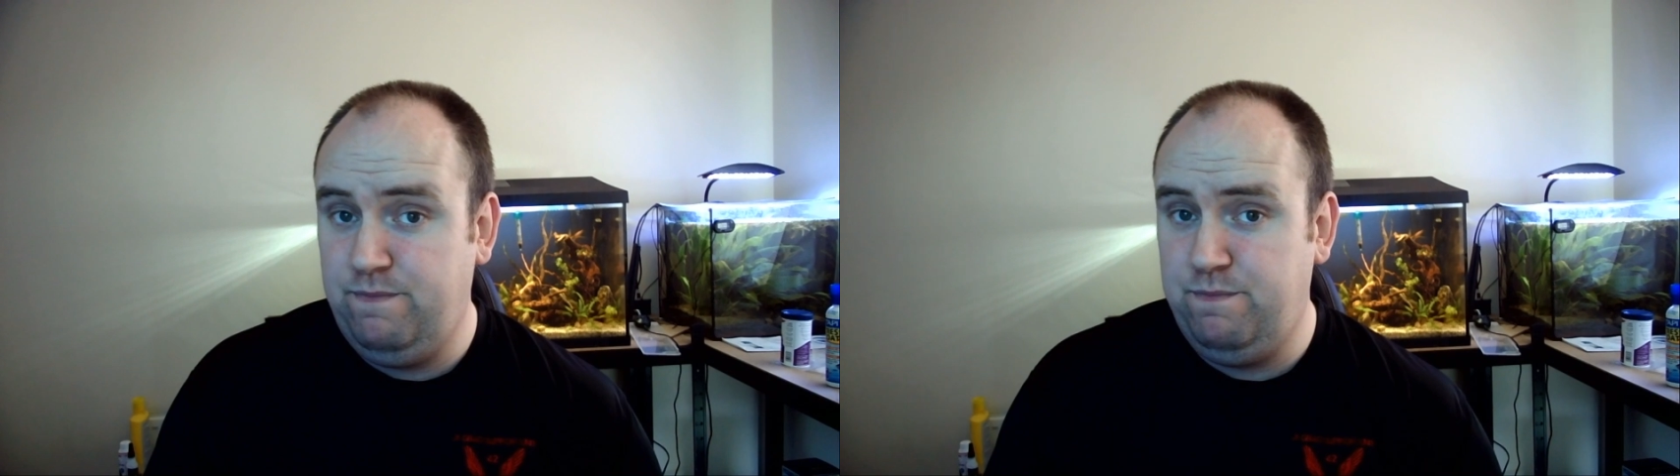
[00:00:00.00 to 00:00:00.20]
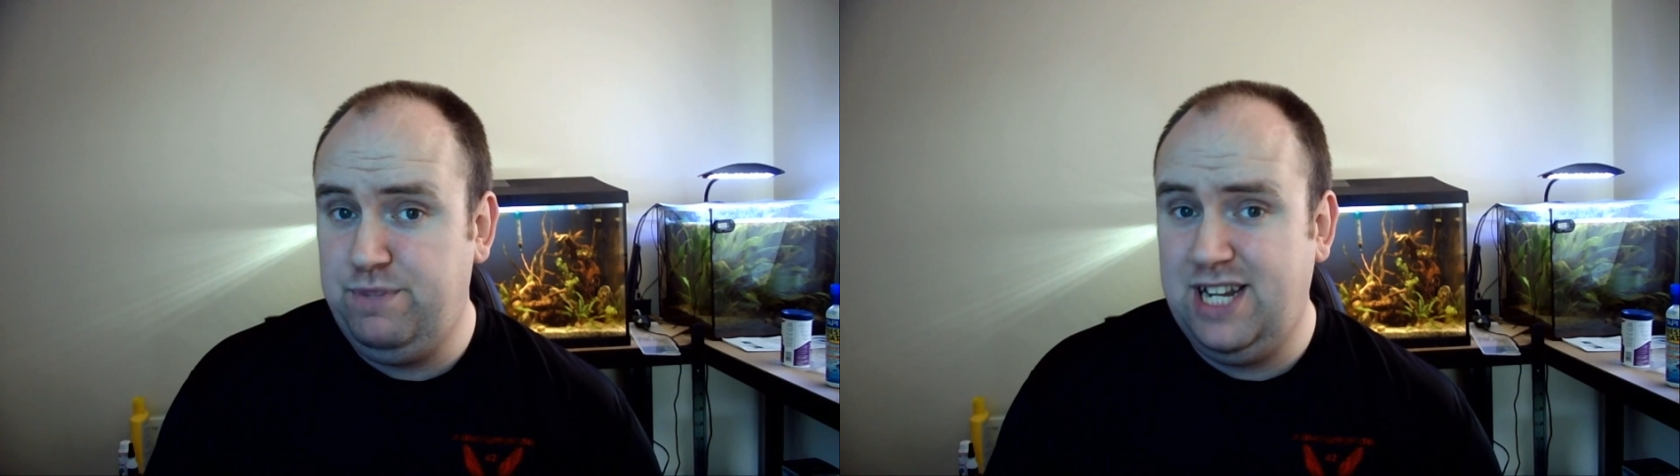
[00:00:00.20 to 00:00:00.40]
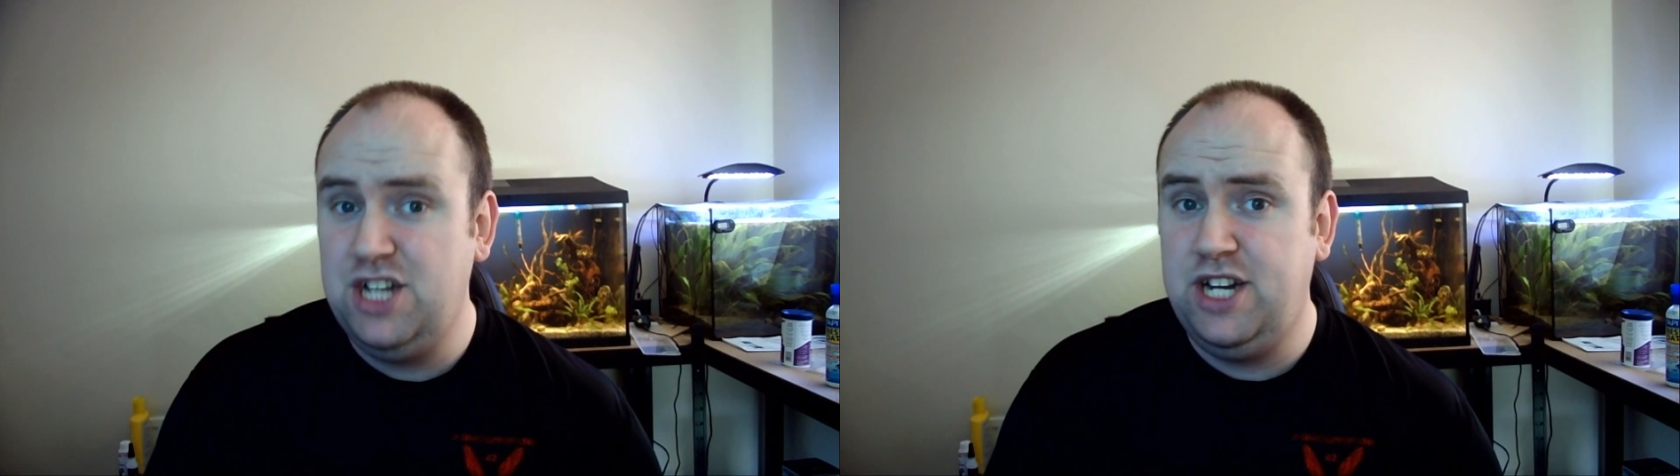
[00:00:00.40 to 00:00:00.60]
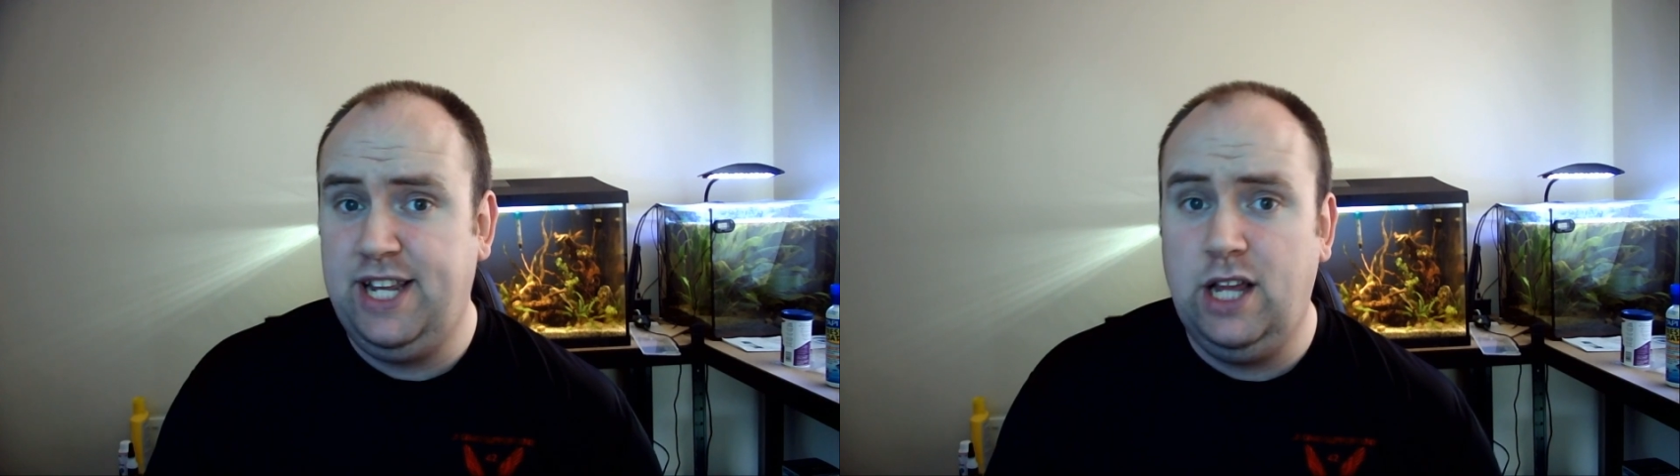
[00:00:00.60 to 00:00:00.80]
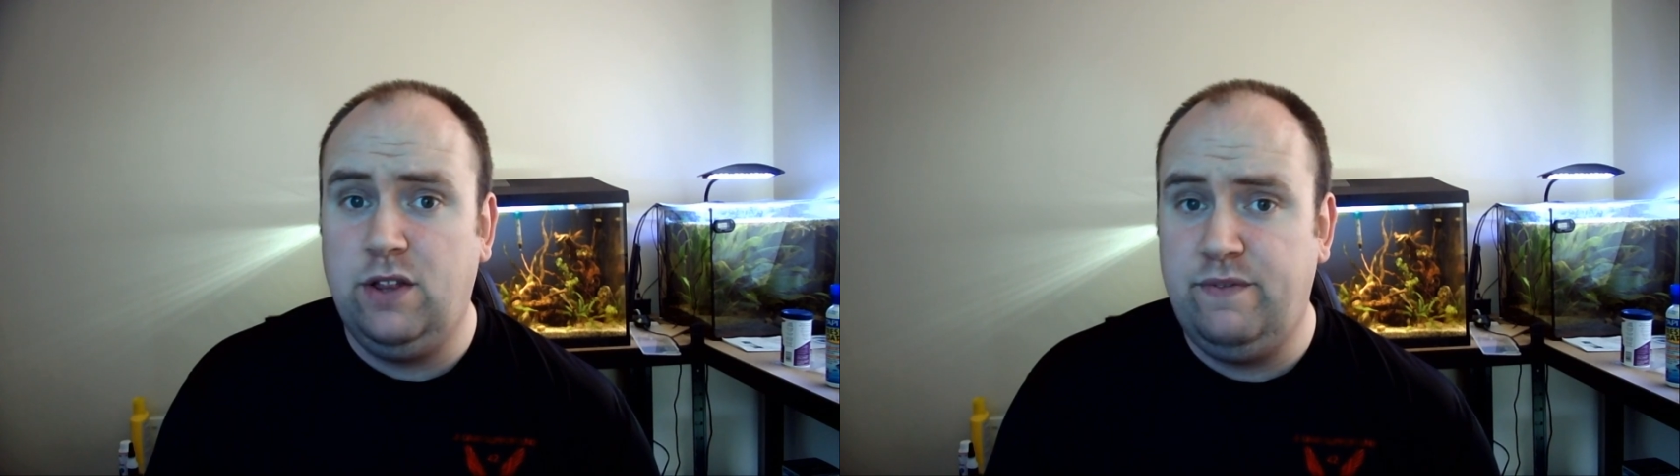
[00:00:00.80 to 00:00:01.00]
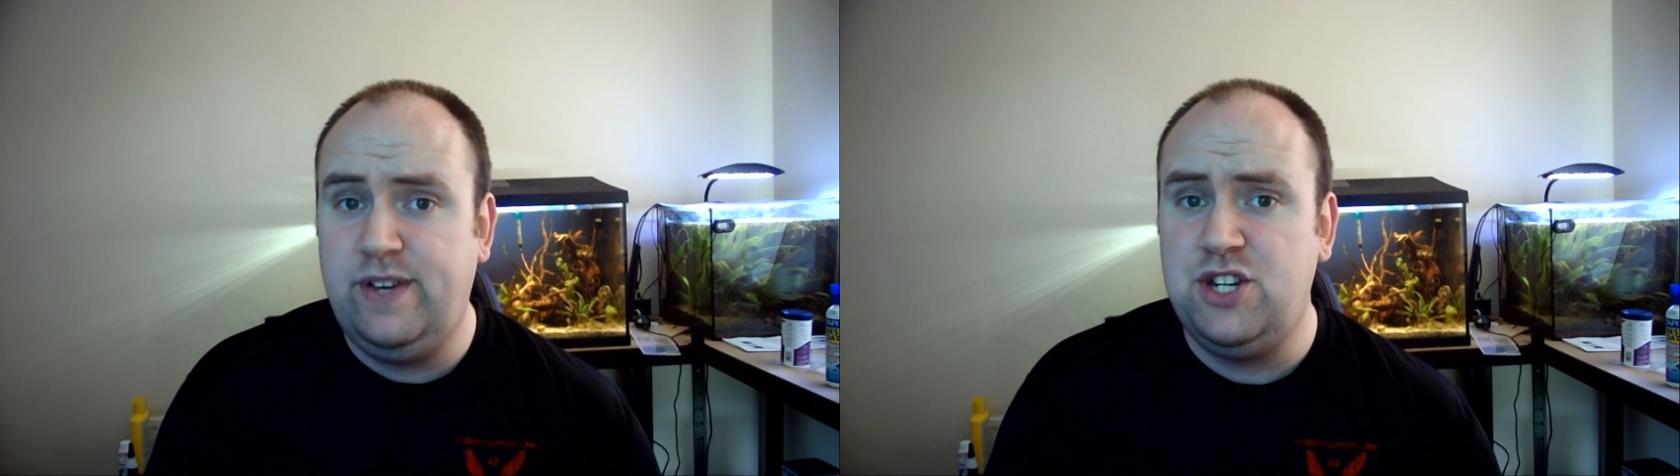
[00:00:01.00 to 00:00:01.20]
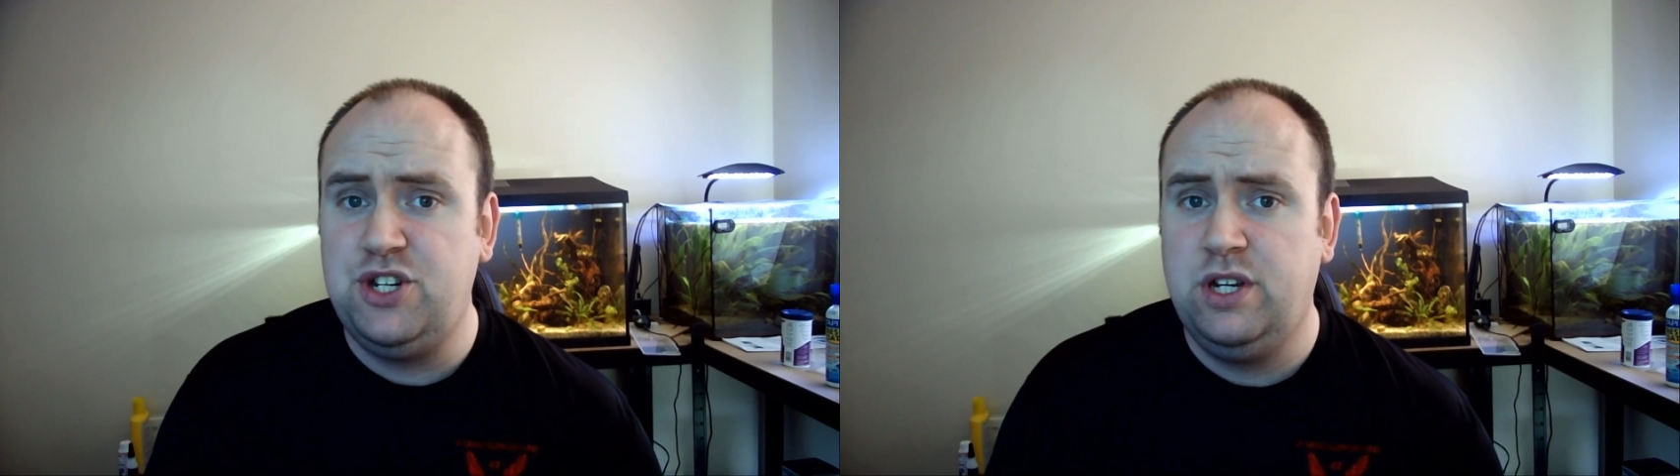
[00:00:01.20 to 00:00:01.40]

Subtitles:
potentially kill the fish.